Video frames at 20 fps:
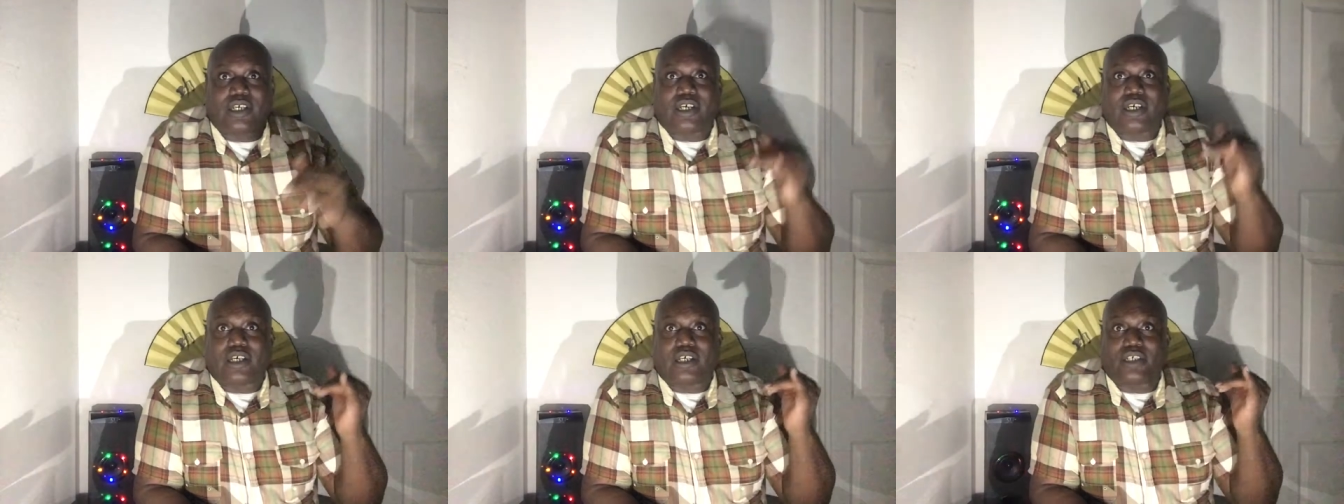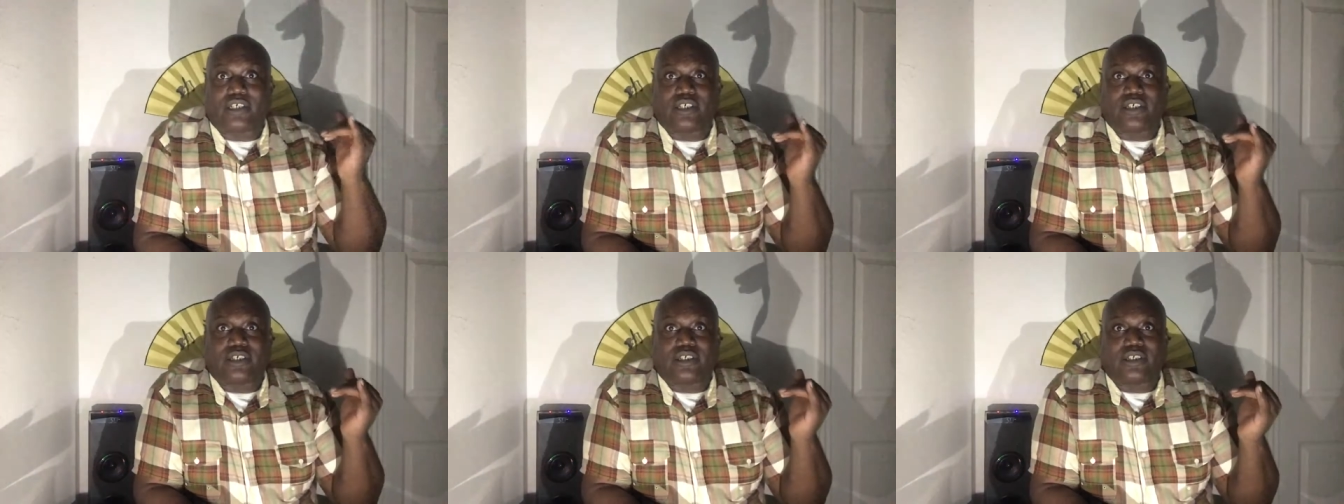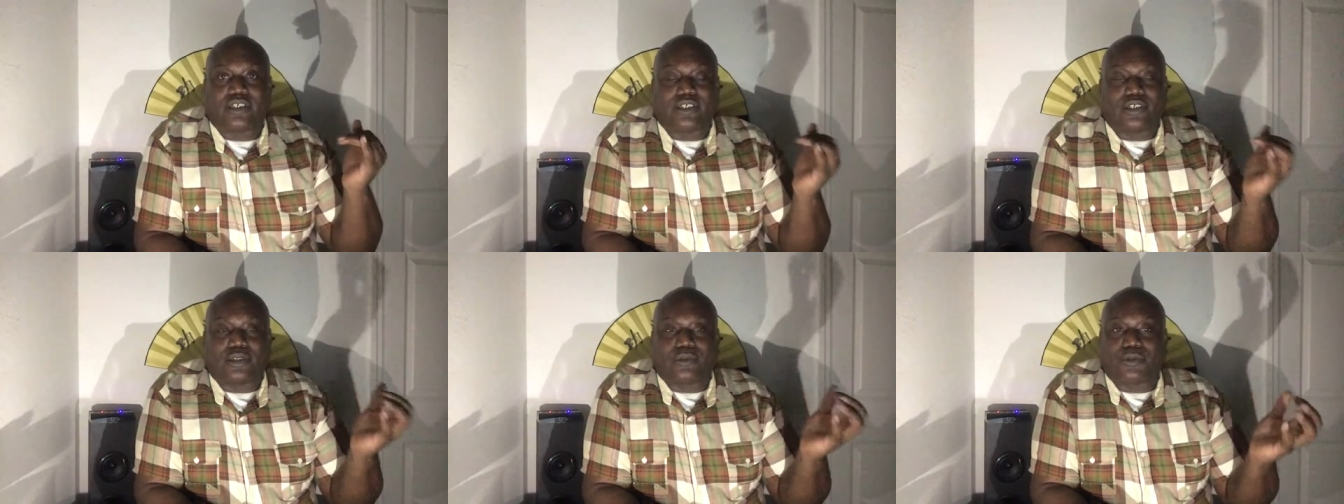Uh,
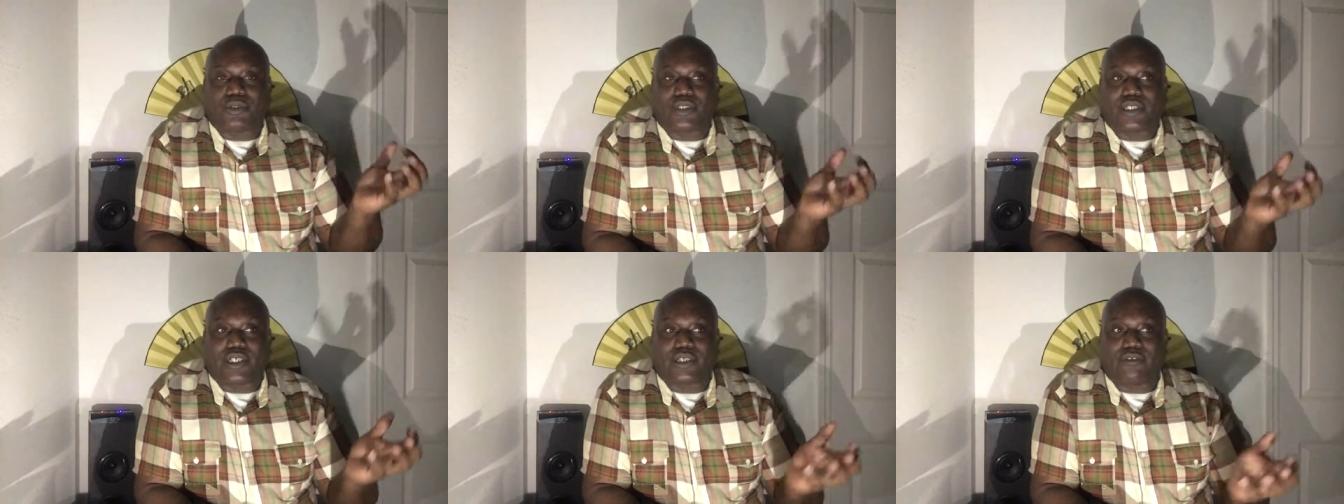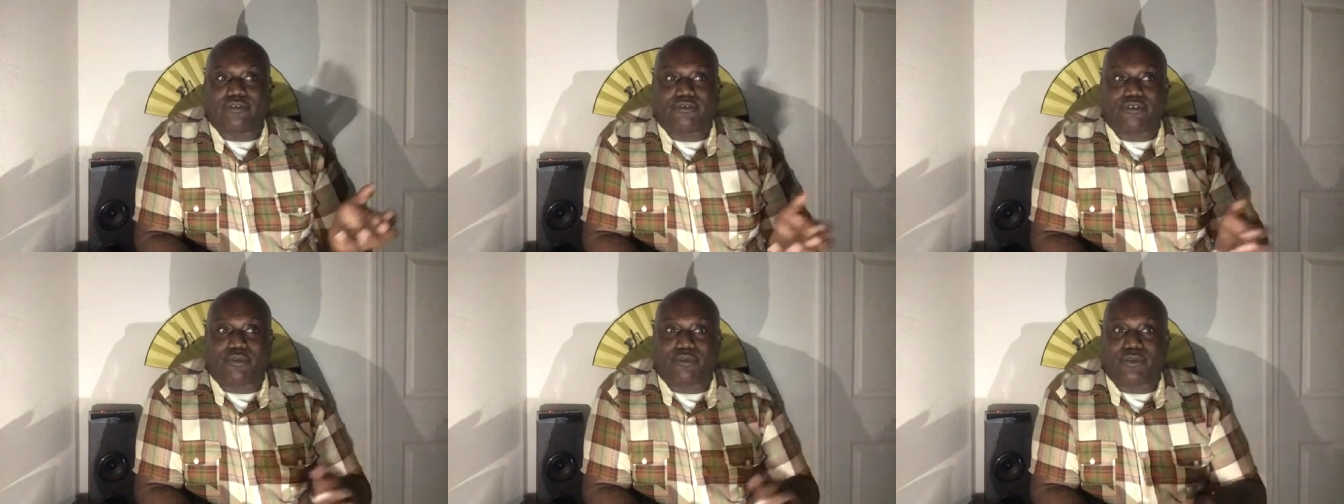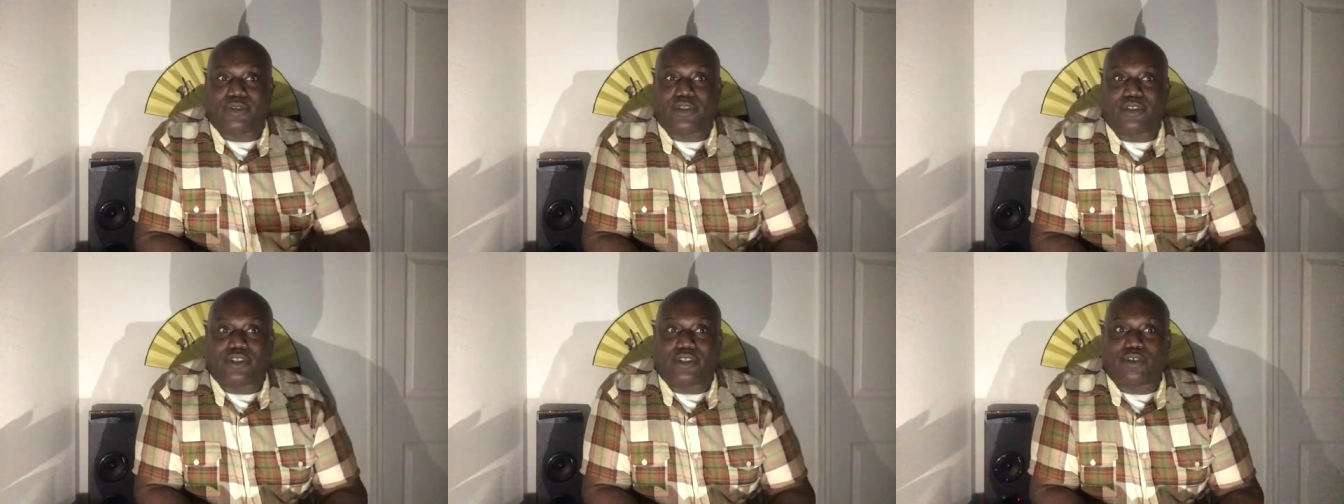you know what I'm saying?
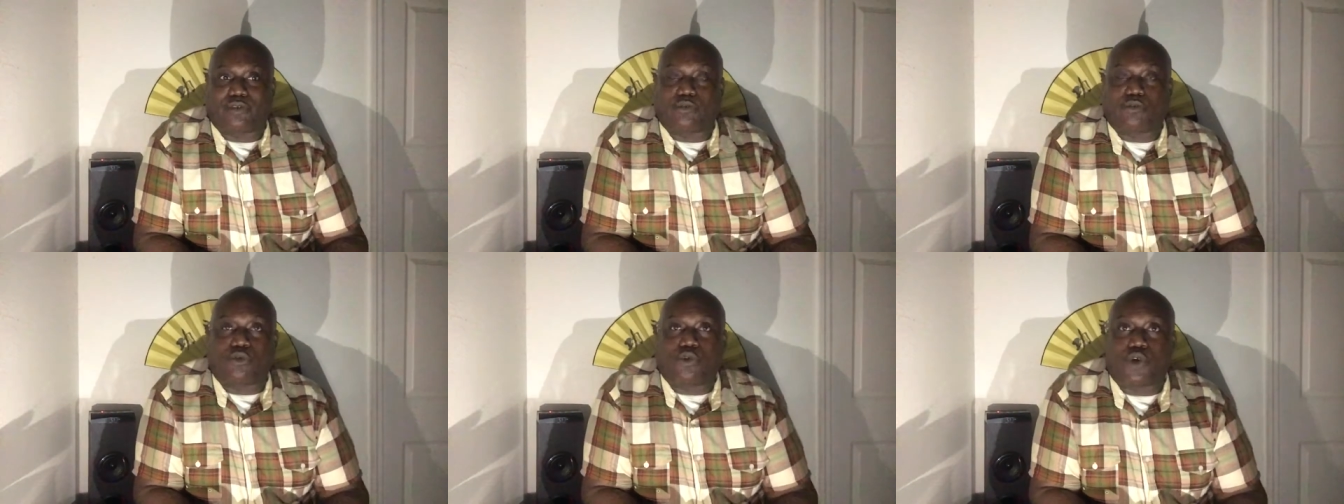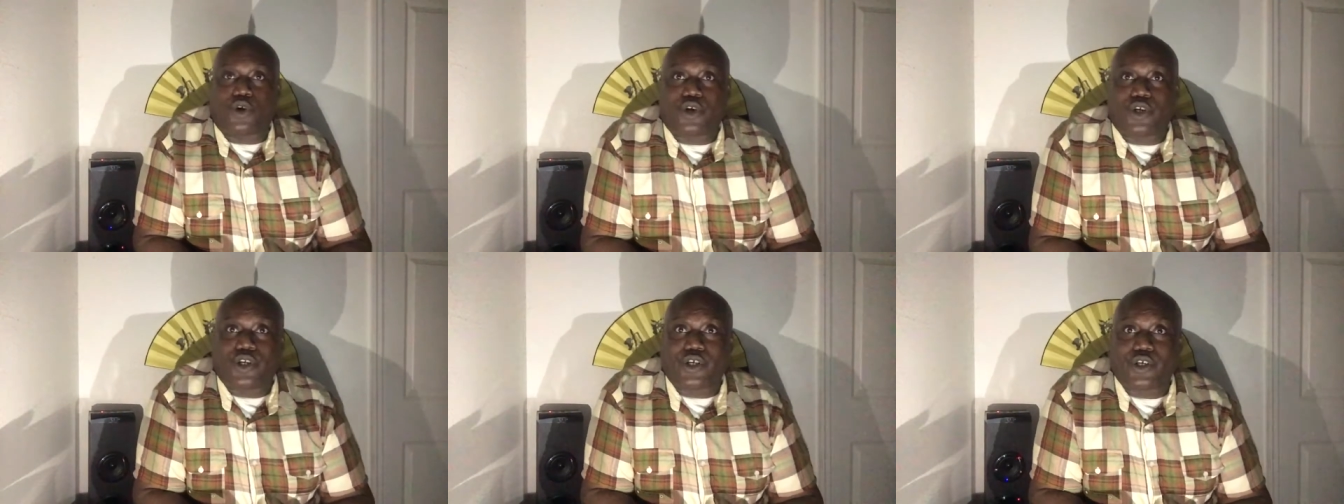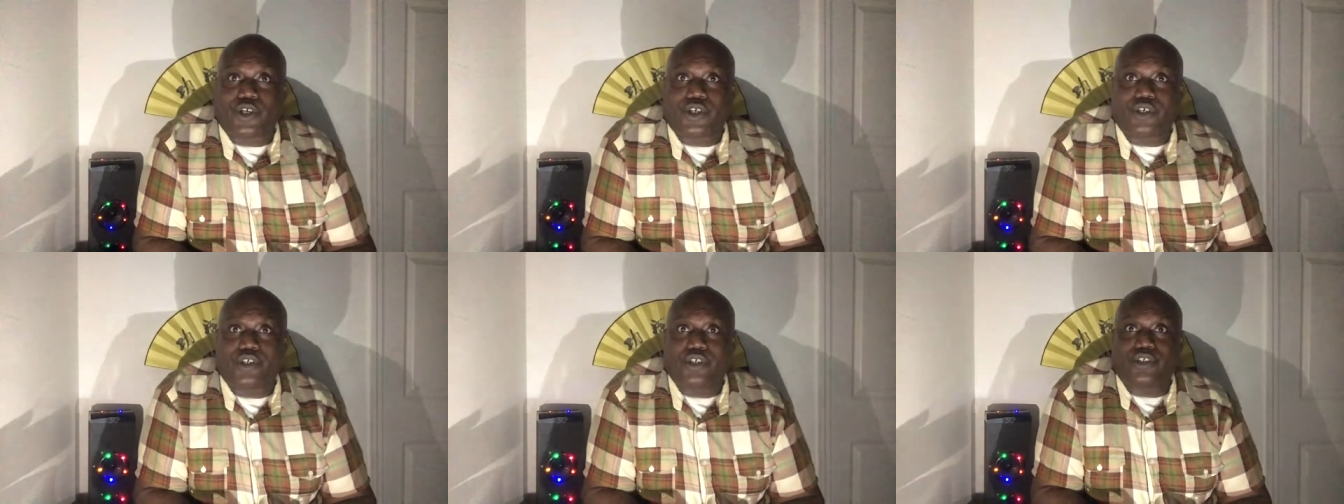From the
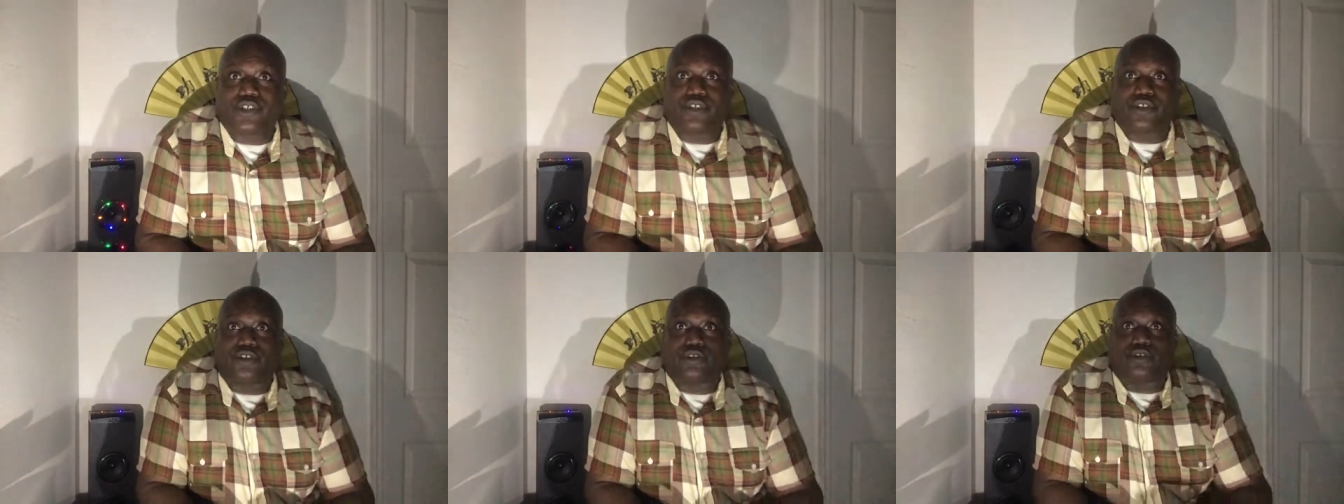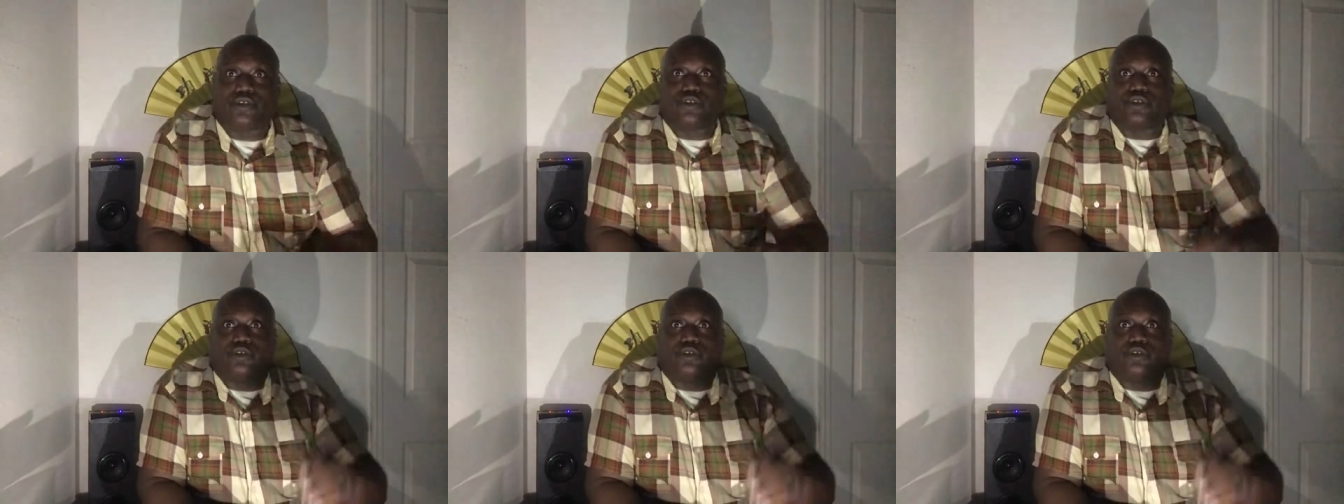water to,